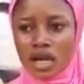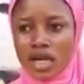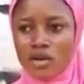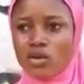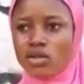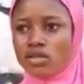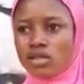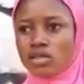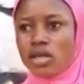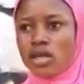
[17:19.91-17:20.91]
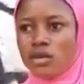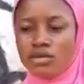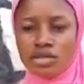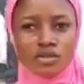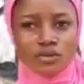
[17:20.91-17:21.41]
I want
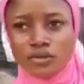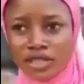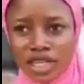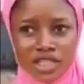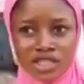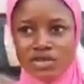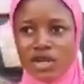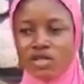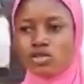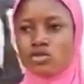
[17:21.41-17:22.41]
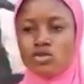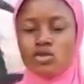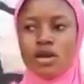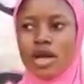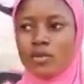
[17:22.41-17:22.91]
meaningful Nigerians
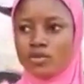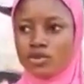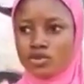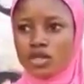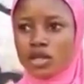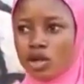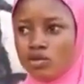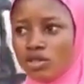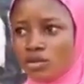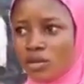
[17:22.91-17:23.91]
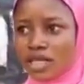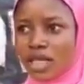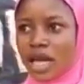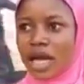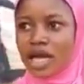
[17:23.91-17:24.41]
to help me to take up this
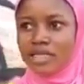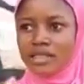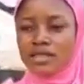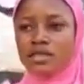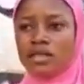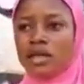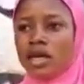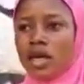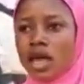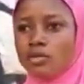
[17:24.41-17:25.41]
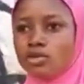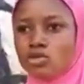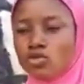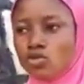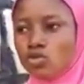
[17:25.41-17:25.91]
matter and help me
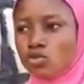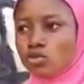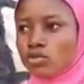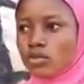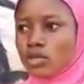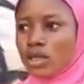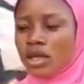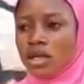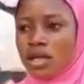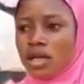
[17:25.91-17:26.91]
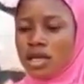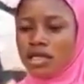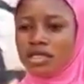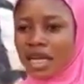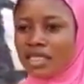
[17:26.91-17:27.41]
to
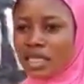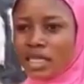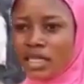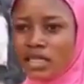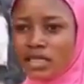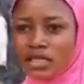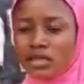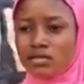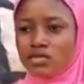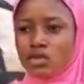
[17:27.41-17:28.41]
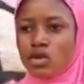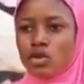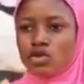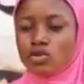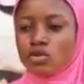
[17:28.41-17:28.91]
charge against him,
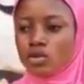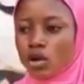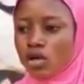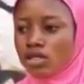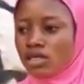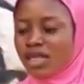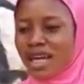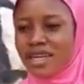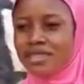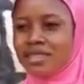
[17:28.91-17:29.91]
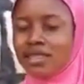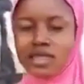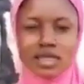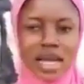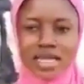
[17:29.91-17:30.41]
because
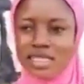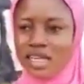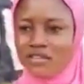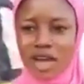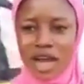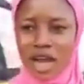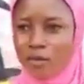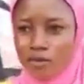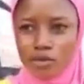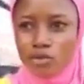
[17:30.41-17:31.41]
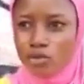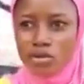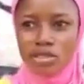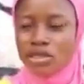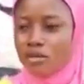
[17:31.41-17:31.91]
this has never happened to
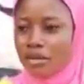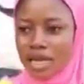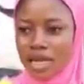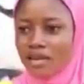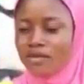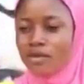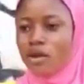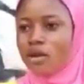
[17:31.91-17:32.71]
me in my life.